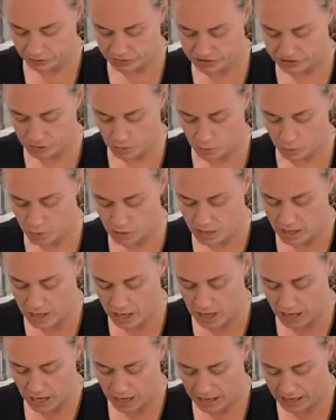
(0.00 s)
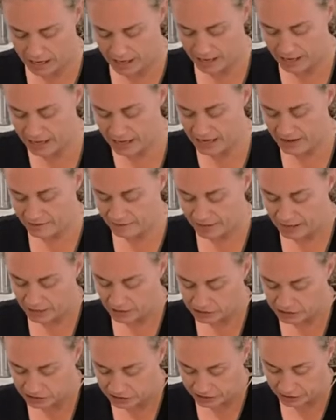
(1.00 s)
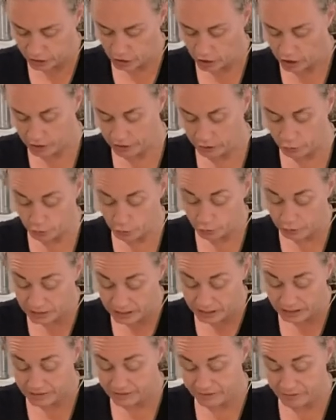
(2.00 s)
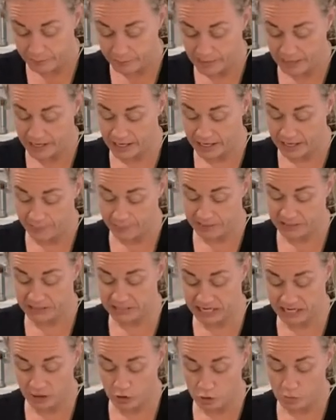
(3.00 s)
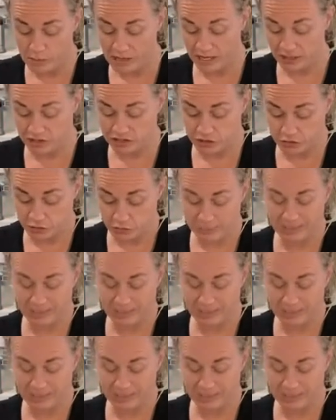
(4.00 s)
So I have actually gotten rid of my potato masher.